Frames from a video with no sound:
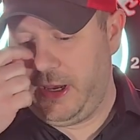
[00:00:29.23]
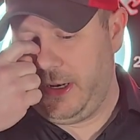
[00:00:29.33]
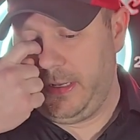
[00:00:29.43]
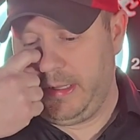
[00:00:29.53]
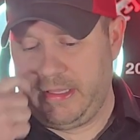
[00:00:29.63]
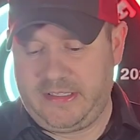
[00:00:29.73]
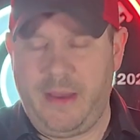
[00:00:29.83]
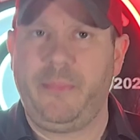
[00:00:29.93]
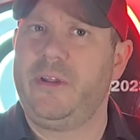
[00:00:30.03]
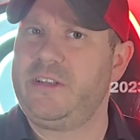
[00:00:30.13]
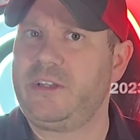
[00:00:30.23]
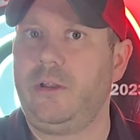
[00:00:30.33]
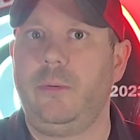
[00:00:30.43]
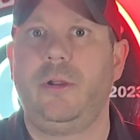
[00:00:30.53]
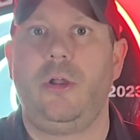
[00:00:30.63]
and the template is a
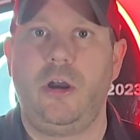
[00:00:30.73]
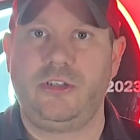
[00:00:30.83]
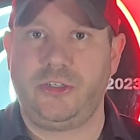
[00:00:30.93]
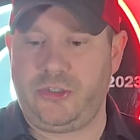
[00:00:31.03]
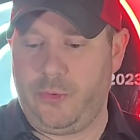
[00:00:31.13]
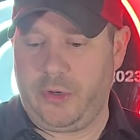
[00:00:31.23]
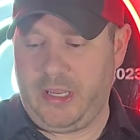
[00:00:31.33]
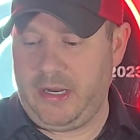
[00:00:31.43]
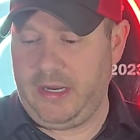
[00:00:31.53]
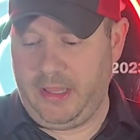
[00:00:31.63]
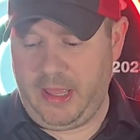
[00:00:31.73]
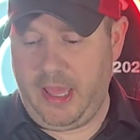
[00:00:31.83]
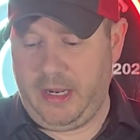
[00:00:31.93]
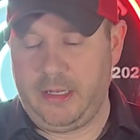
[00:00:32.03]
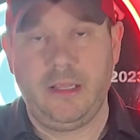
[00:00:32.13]
little bit larger, so we'll get into
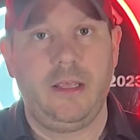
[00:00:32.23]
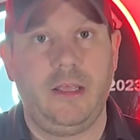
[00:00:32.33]
that